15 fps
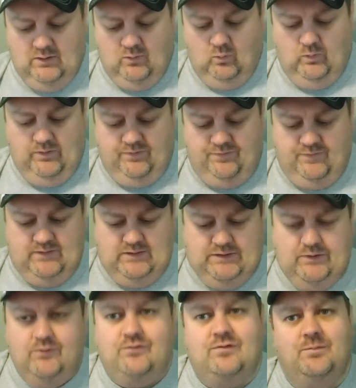with the
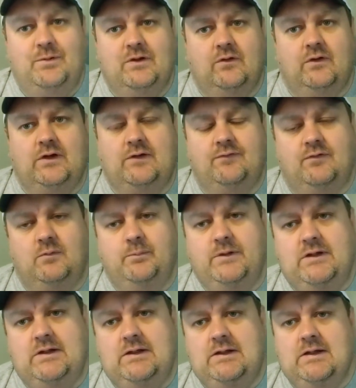usability for
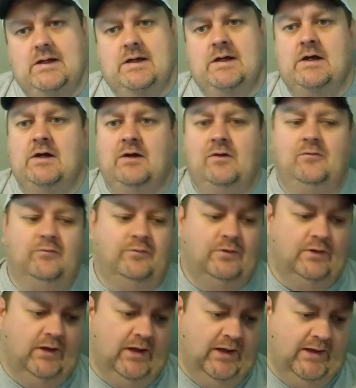me of
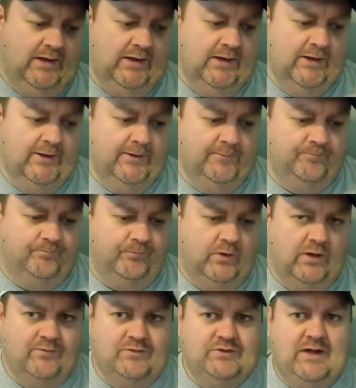a
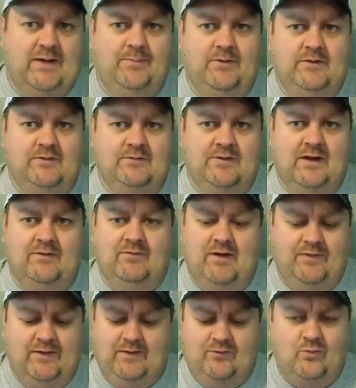Japanese knife, and
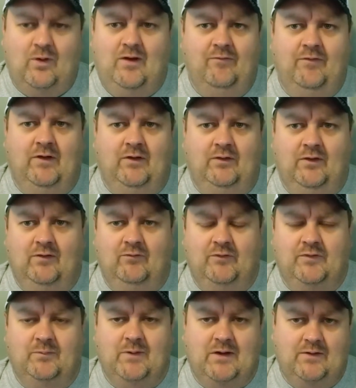I think that's why I fell in love
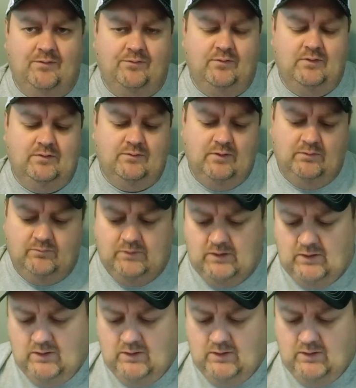with them, honestly. So